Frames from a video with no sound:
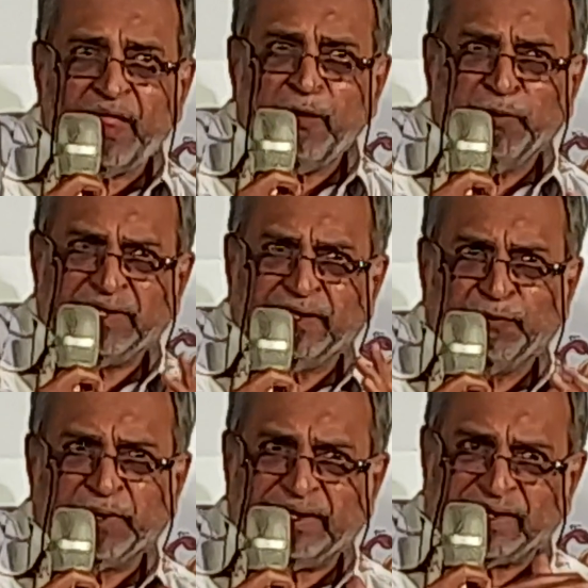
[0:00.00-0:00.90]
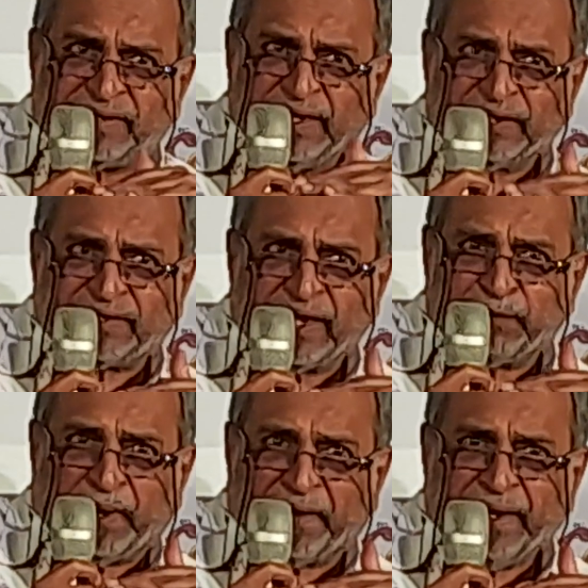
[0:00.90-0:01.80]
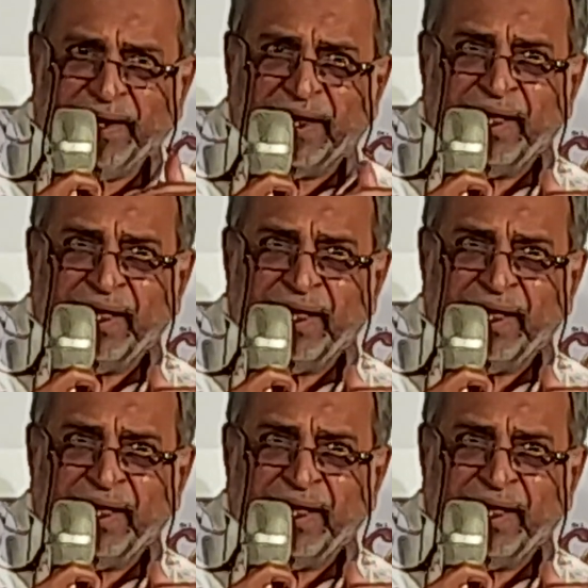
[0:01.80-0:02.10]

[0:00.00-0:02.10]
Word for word: with, with this thing, cinema, right?